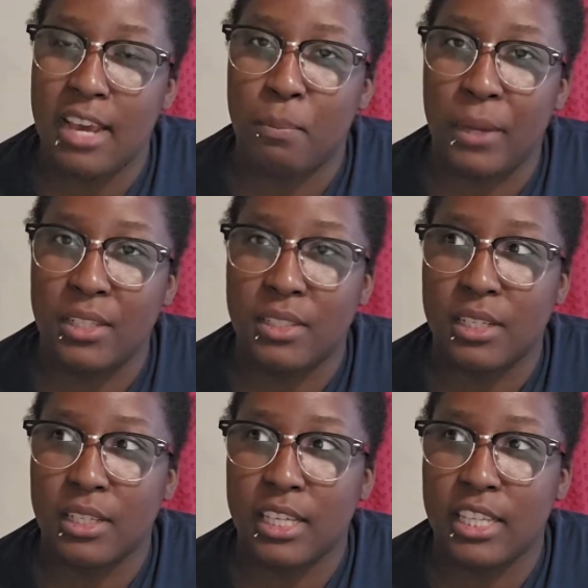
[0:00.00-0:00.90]
And
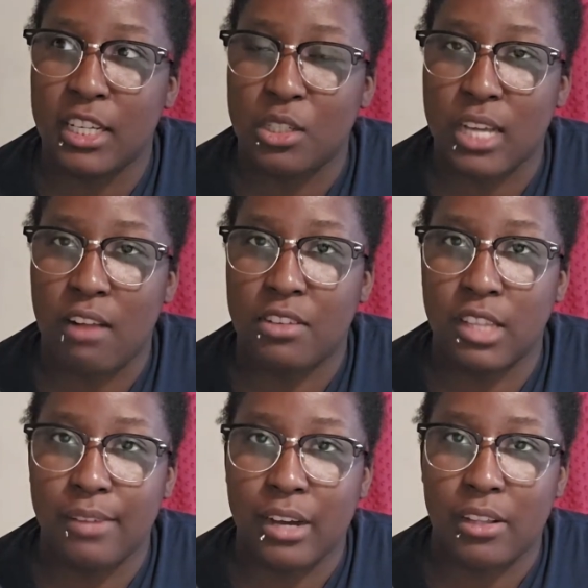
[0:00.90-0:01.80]
basically they just have to
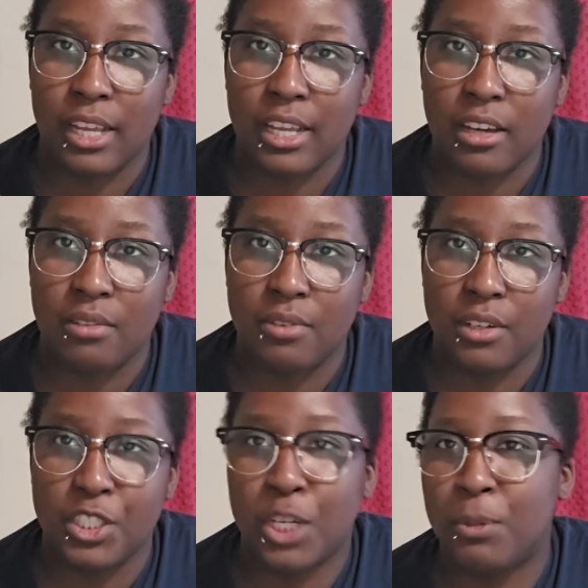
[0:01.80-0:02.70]
live out like a
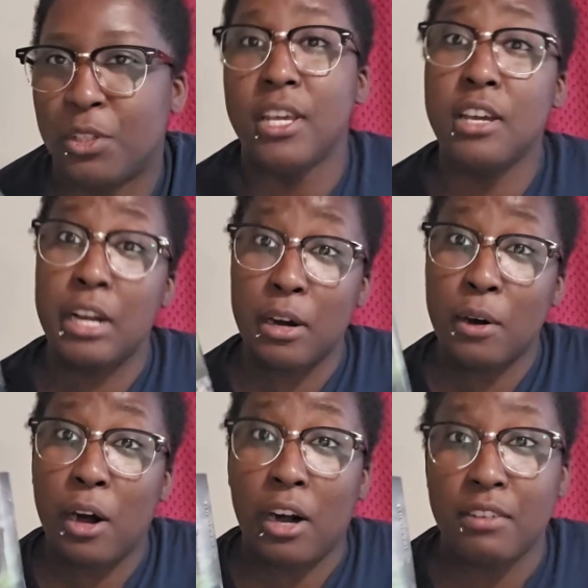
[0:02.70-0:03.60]
fairy tale. But you
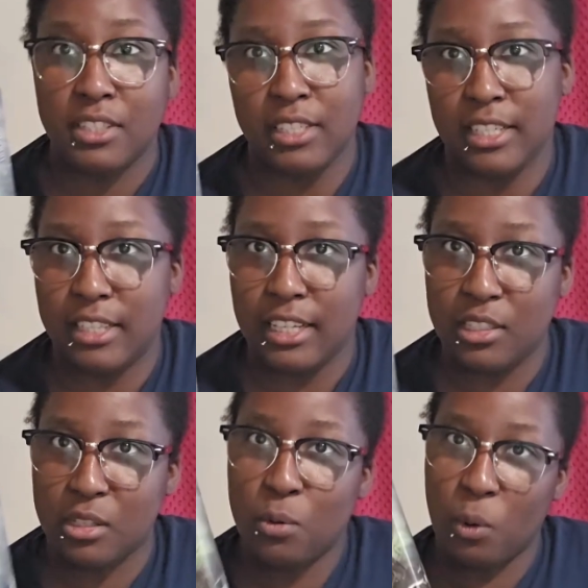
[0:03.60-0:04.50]
know, obviously
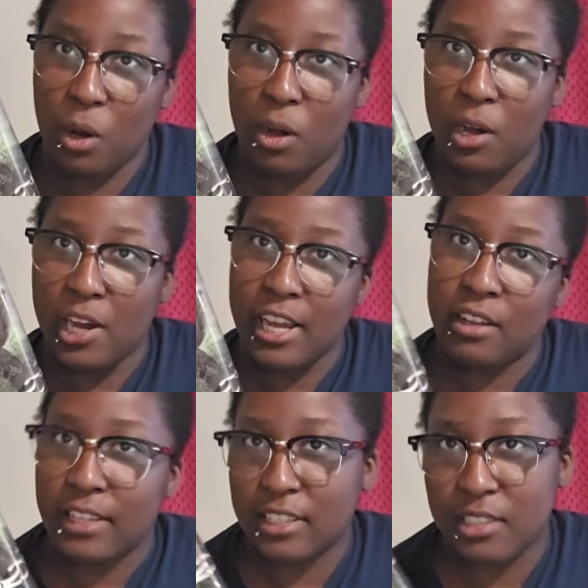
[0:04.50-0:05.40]
things go wrong
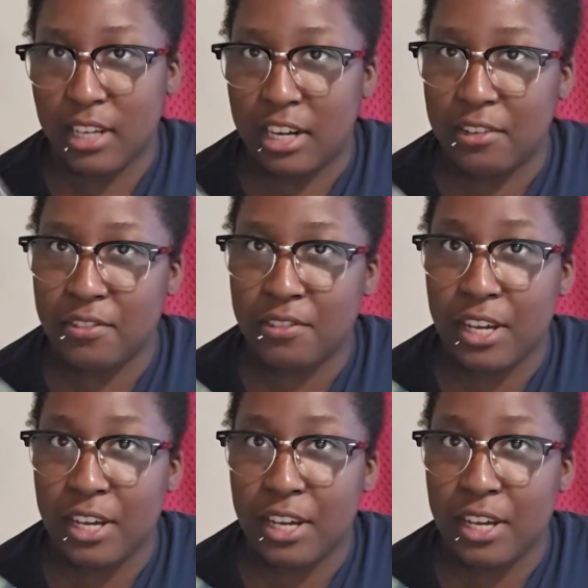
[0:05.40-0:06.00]
and all that stuff.